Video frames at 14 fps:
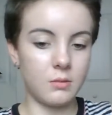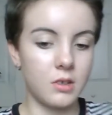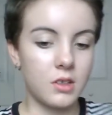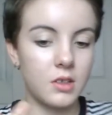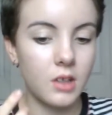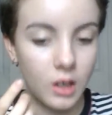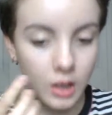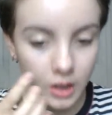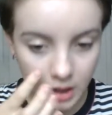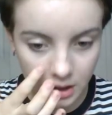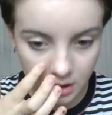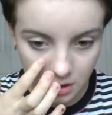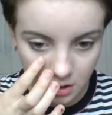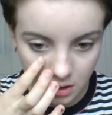I'm just dotting
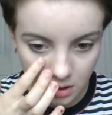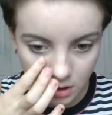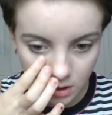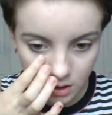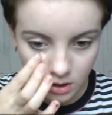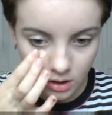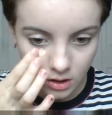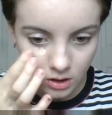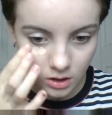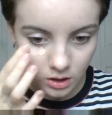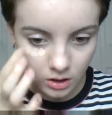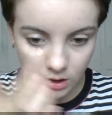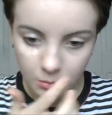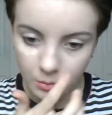it
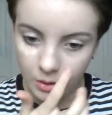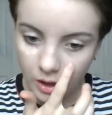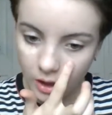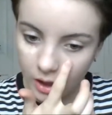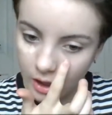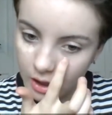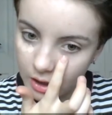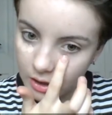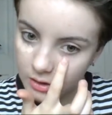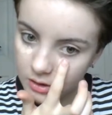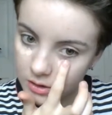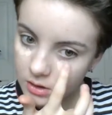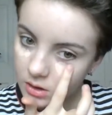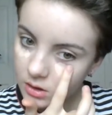under my
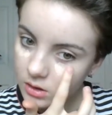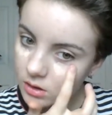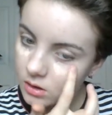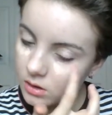eyes